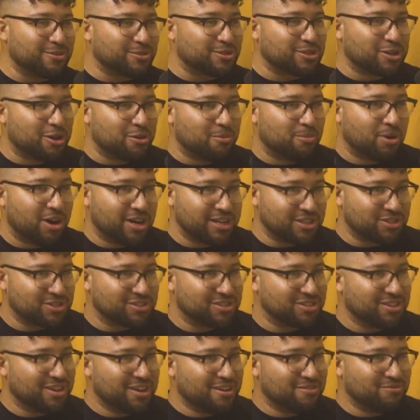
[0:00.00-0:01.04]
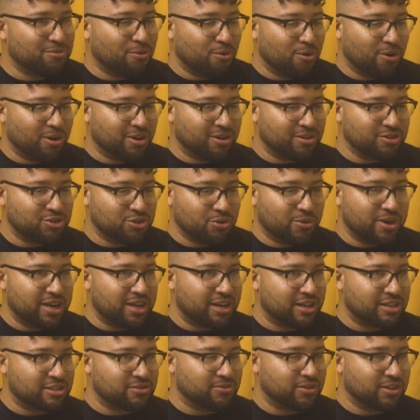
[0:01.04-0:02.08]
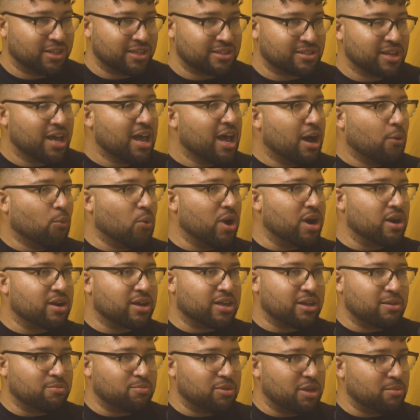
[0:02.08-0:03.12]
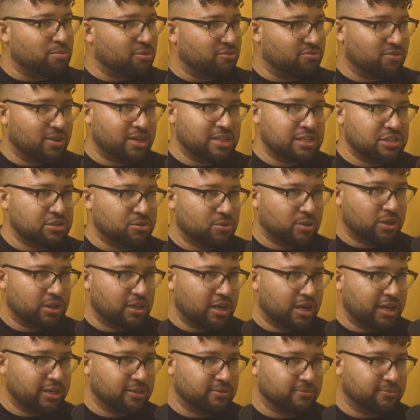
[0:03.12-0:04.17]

you so much for joining us for this. Where can people find you online?